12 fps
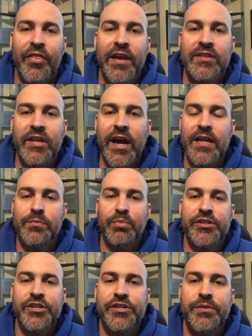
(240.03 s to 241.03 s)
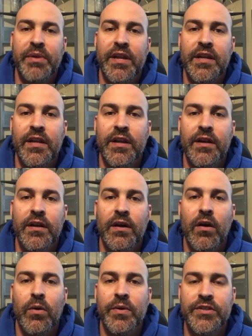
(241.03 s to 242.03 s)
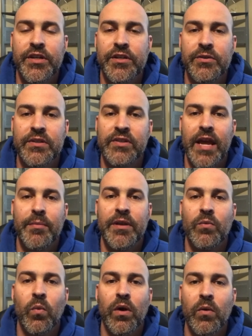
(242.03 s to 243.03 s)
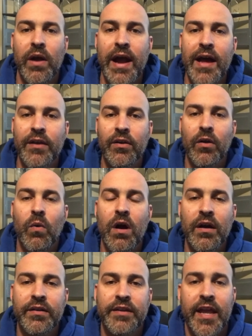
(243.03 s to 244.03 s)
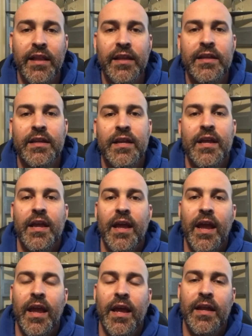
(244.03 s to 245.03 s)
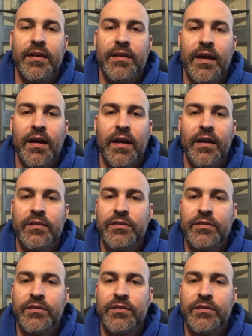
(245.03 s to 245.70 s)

thanks, guys. Appreciate you being here. Always good to examine where we're at in our walk daily and uh,